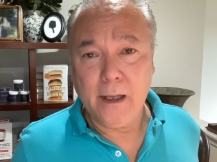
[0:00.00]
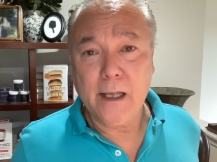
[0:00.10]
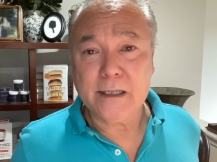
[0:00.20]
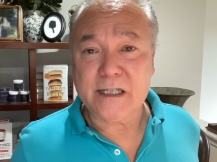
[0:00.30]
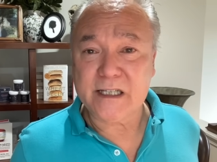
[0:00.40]

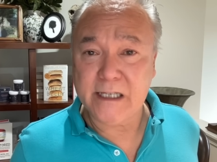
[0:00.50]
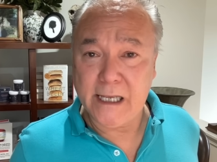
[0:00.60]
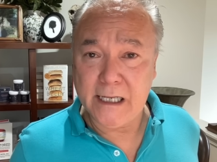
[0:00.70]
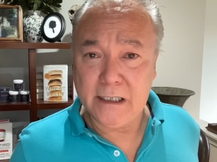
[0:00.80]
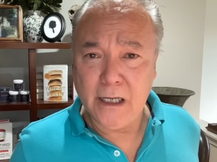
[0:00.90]
The
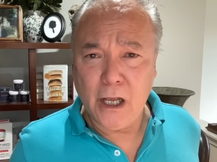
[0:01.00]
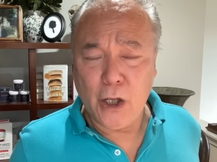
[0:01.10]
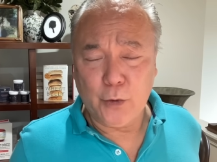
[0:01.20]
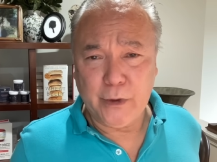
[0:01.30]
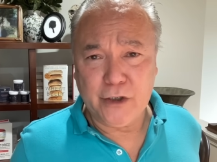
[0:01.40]
skin,
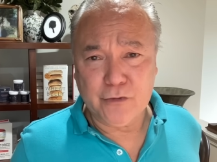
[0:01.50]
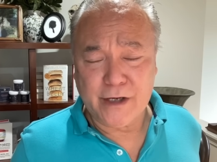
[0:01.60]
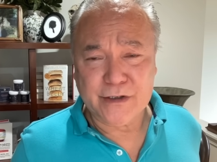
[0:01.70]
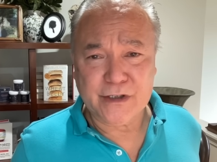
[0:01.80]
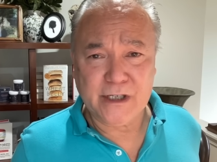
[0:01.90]
we address
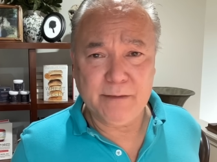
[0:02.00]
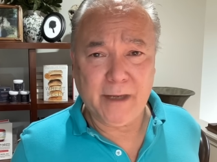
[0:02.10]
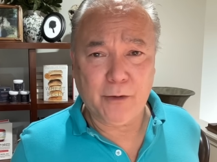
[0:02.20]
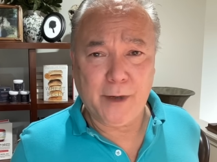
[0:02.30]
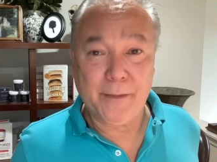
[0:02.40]
the skin
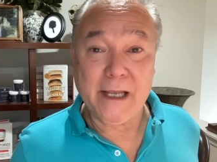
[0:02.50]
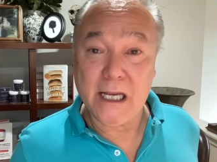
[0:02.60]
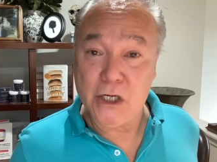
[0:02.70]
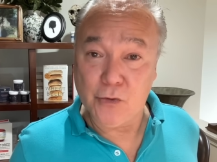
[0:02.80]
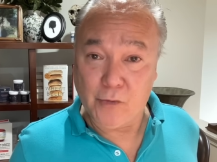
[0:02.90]
microbiome
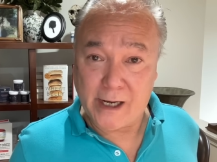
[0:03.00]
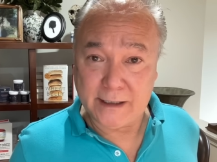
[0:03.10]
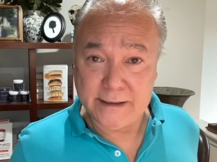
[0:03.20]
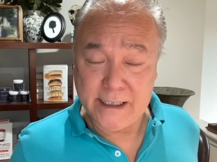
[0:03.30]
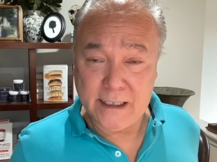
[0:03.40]

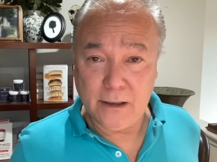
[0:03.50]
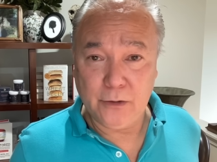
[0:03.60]
indirectly.